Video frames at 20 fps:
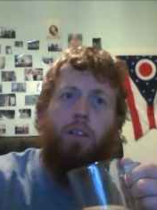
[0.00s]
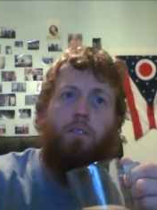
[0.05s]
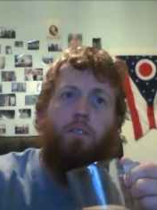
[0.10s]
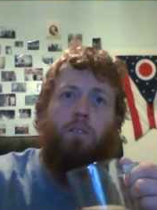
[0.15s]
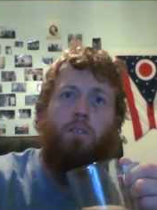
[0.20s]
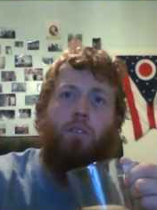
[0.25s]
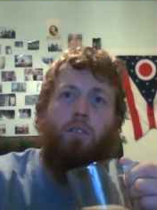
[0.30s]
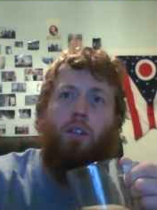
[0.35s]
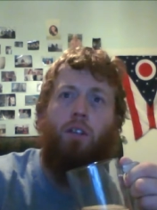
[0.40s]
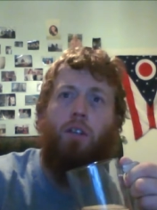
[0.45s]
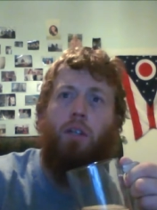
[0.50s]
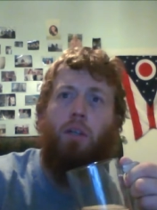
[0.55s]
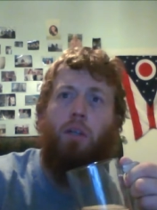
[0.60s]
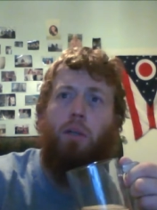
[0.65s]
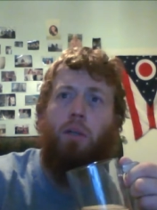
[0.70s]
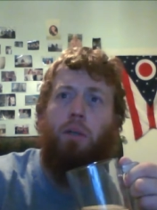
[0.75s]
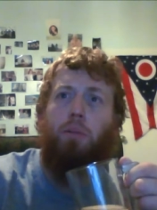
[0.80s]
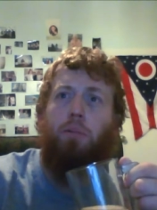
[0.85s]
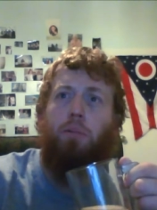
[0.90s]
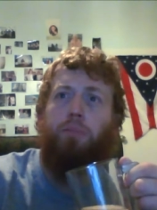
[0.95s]

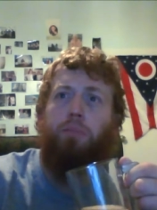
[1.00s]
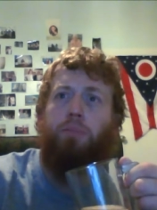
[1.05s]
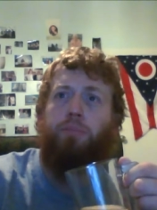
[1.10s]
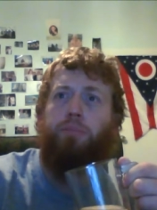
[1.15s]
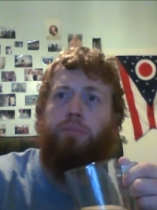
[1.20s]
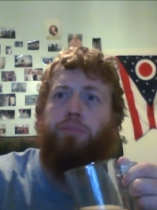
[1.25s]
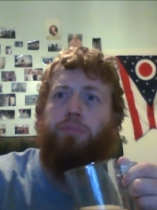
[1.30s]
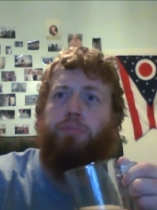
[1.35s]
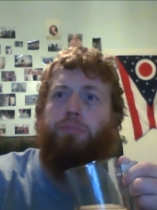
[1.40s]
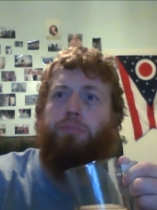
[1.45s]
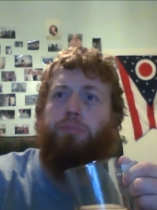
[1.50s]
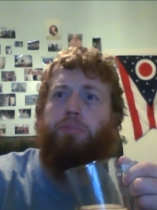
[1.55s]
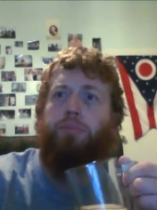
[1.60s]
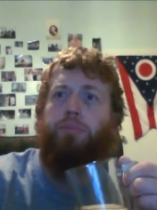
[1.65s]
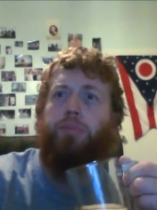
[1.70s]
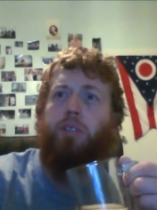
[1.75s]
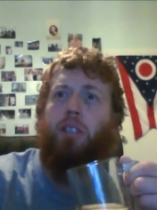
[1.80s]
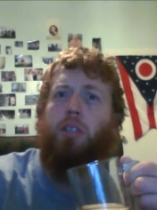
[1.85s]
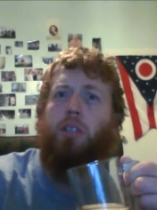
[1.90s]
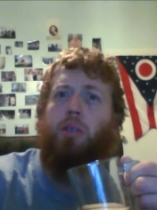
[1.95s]
from
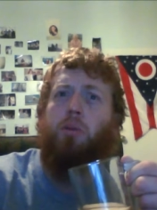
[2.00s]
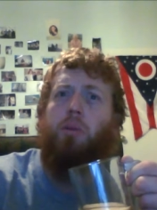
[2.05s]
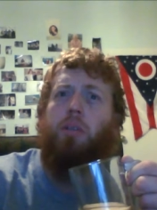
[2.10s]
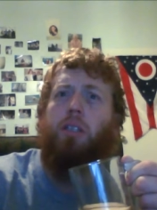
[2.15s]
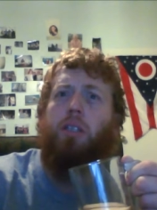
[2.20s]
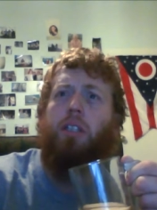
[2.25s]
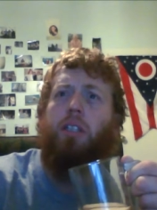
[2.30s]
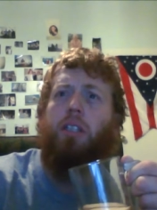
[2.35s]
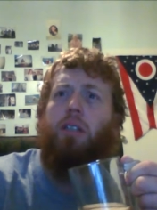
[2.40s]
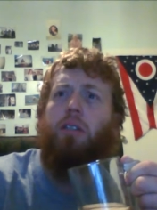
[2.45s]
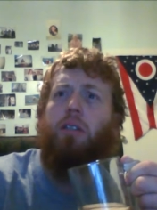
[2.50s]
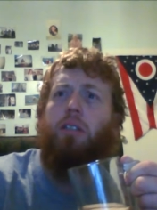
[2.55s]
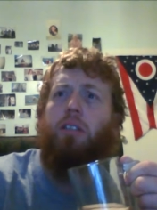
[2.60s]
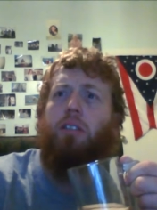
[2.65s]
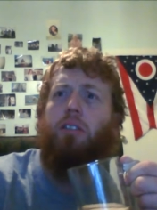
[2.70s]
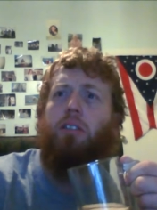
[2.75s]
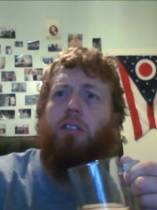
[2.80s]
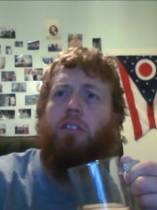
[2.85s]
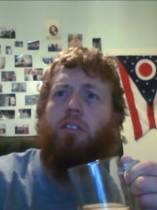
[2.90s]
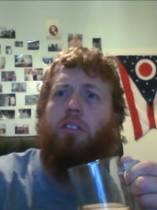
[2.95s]
who was it now? I
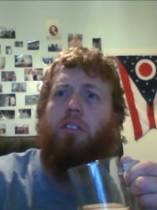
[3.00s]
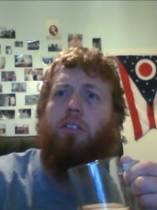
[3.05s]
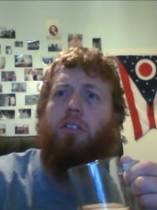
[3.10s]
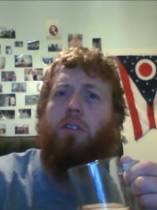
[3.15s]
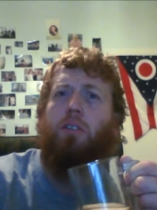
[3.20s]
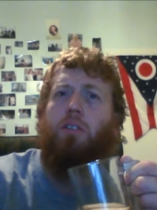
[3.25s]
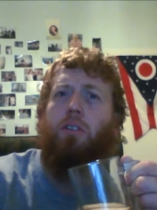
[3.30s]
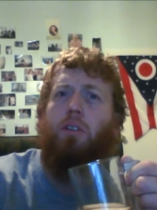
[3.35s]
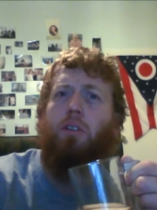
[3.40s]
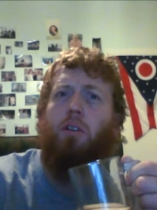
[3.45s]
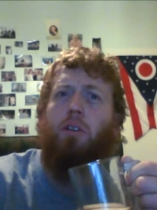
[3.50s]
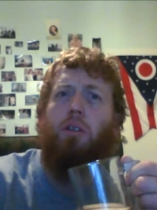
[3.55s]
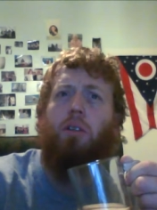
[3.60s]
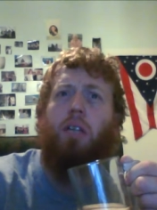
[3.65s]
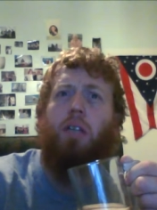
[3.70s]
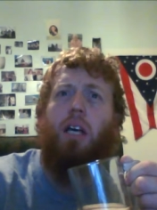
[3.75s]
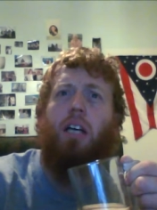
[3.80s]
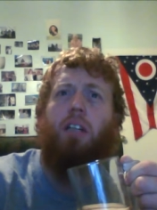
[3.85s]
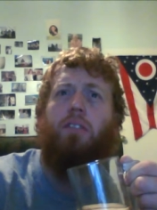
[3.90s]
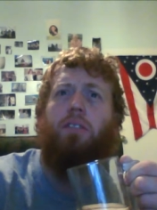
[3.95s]
saw a review. I think it was
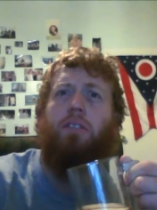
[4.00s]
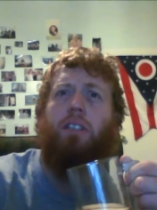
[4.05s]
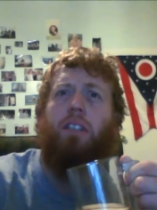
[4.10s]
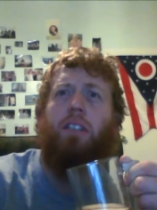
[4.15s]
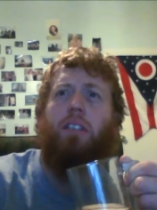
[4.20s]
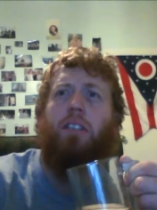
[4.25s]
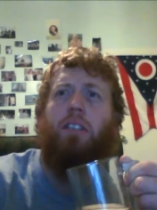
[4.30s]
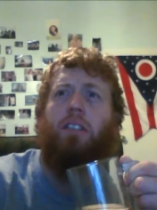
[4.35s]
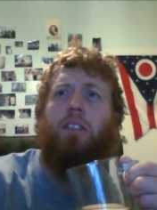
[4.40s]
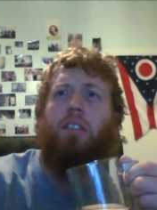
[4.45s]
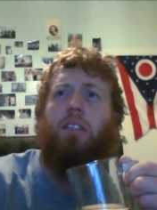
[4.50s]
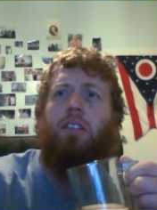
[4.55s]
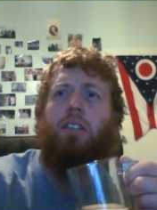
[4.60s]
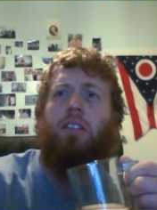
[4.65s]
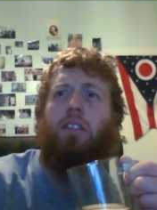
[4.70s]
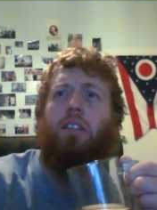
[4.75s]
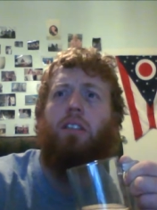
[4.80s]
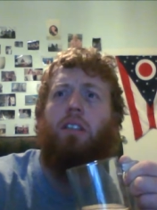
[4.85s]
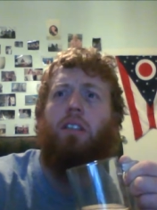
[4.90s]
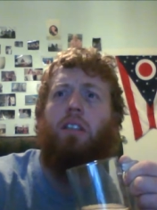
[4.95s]
Elvis
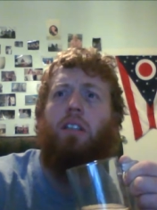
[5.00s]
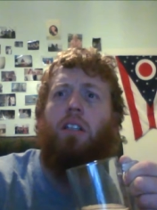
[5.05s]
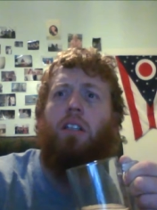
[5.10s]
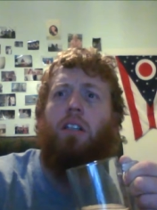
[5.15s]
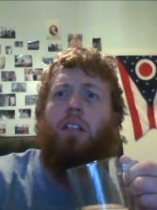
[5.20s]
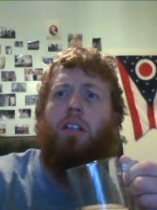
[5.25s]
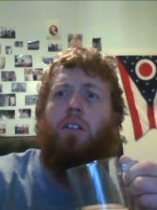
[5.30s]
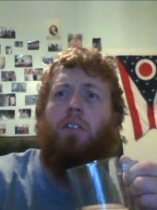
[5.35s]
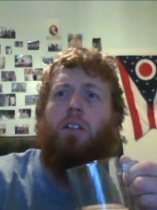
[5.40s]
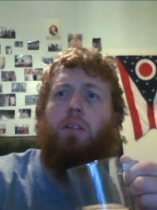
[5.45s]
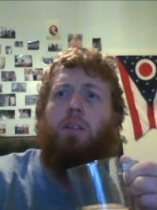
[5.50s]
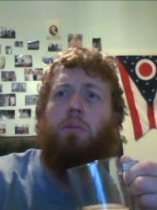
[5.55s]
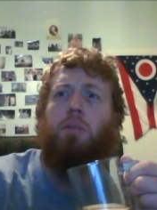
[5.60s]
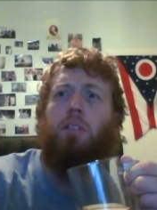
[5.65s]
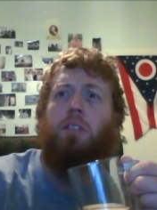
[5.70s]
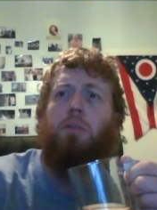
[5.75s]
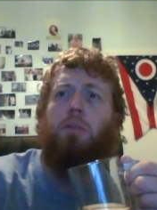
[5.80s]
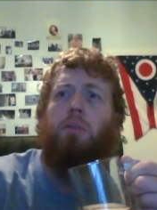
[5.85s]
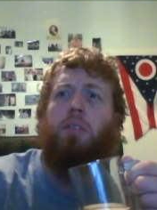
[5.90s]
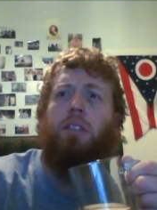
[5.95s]
from
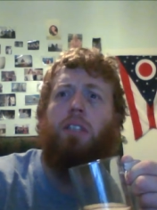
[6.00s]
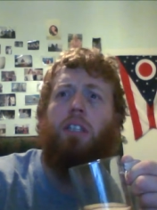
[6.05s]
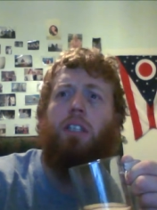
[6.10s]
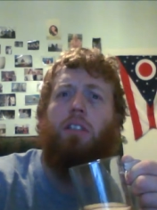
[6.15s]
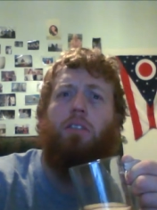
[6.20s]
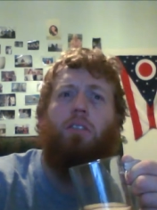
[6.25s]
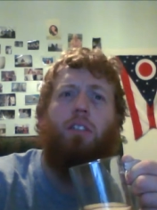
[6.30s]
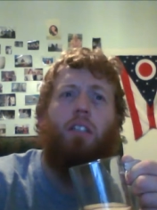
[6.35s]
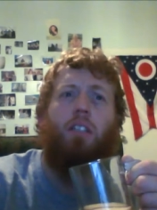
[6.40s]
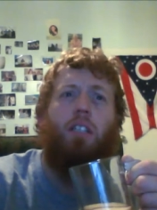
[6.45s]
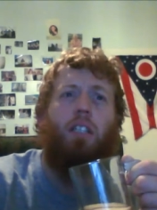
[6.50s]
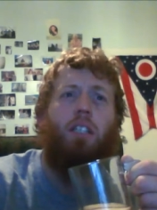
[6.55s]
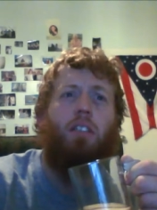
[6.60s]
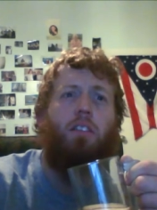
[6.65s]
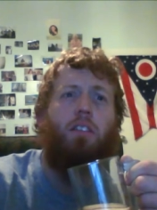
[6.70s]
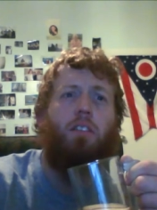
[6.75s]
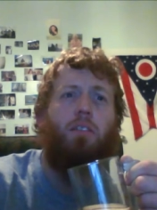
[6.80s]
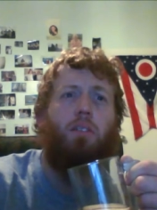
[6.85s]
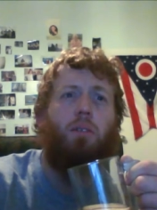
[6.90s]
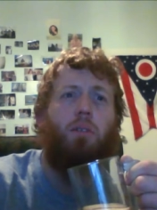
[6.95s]
Somerset. Really old
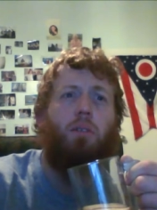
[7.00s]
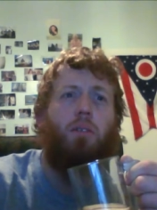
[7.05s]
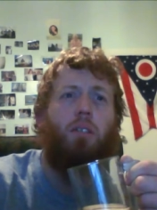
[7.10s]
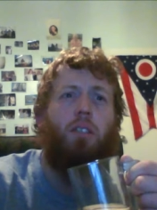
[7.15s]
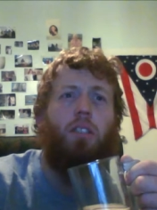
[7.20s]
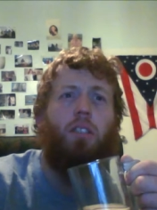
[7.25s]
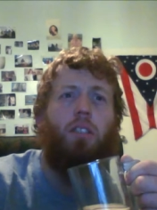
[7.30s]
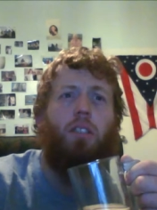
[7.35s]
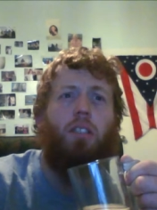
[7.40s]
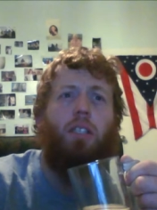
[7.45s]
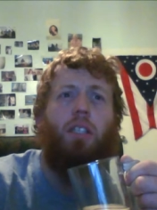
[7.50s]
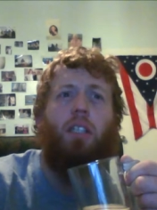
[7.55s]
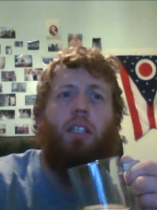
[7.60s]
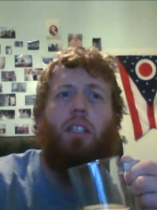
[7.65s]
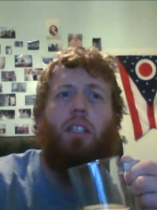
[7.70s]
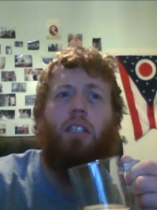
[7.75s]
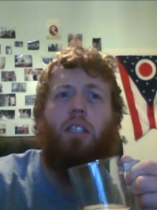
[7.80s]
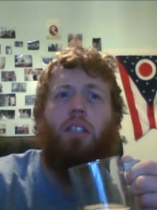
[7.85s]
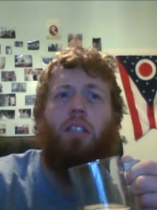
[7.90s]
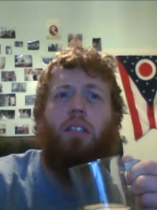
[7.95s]
reviews. Yeah,
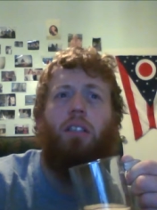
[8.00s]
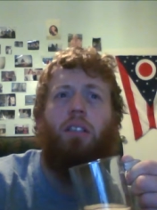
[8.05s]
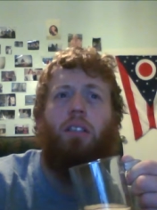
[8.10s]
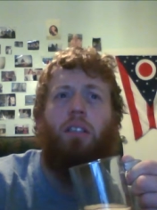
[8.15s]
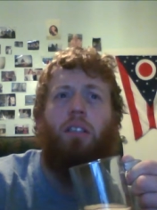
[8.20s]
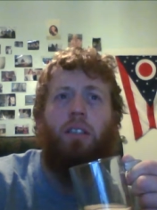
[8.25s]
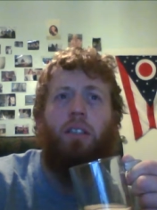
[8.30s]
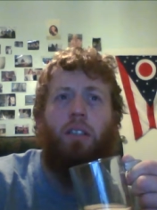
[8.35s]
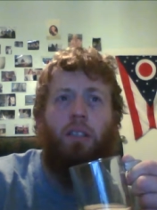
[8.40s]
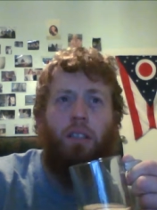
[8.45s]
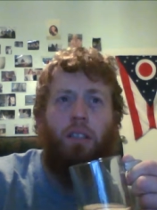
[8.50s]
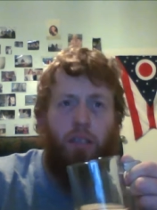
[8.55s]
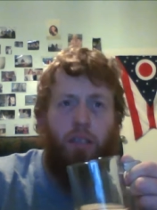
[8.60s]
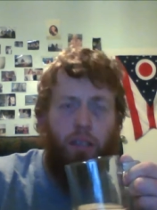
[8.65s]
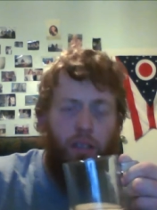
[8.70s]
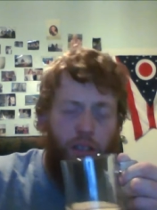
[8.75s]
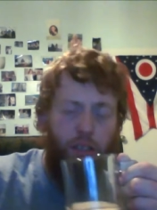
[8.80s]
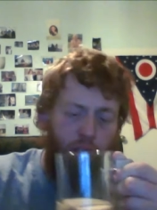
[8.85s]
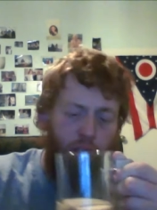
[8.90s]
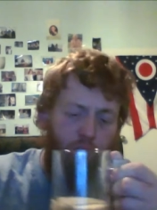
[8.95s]
yeah.
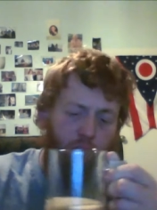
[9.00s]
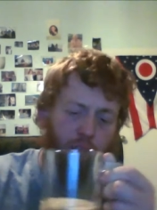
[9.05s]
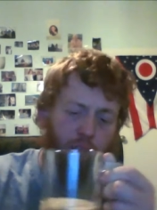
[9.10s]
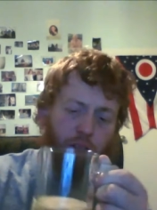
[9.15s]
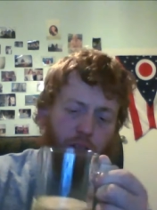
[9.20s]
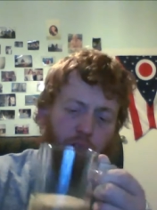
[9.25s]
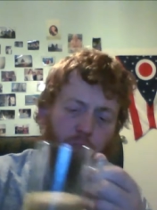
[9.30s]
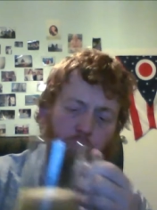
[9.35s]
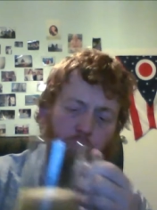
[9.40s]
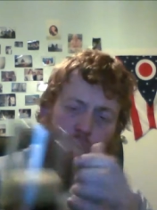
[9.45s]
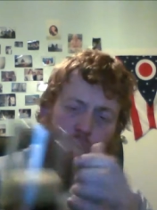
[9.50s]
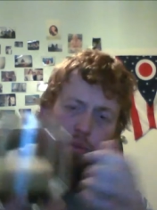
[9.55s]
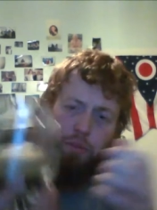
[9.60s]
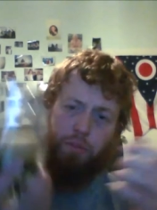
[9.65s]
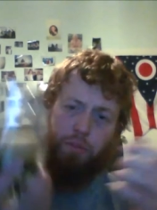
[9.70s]
He's reviewed it